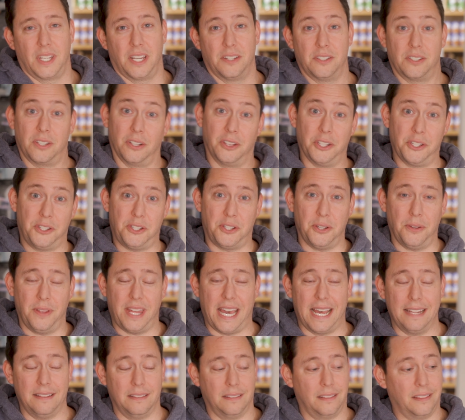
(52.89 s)
So let's do
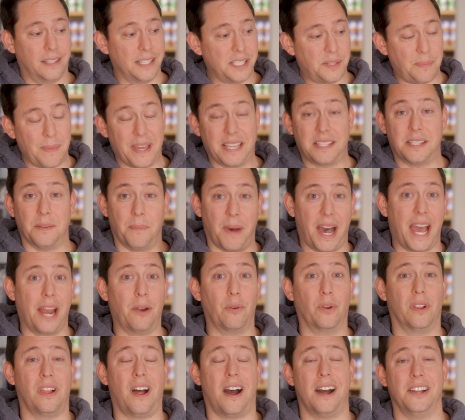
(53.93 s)
that. Let's make some
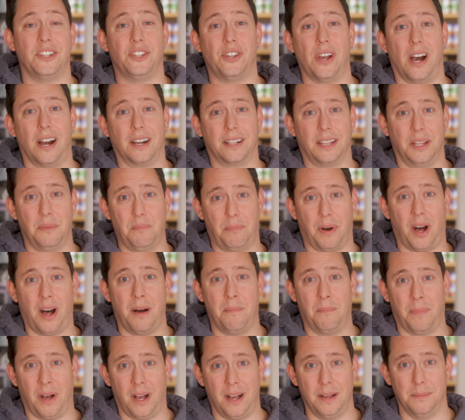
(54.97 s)
Hyrule hot chocolate
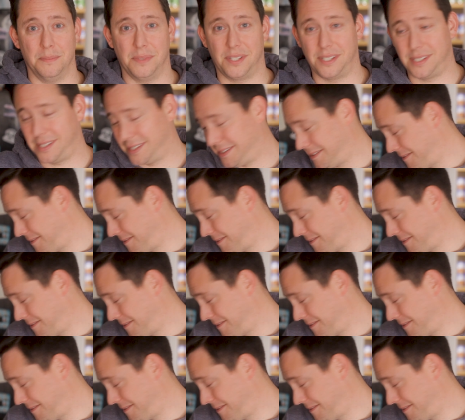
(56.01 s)
bomb bombs.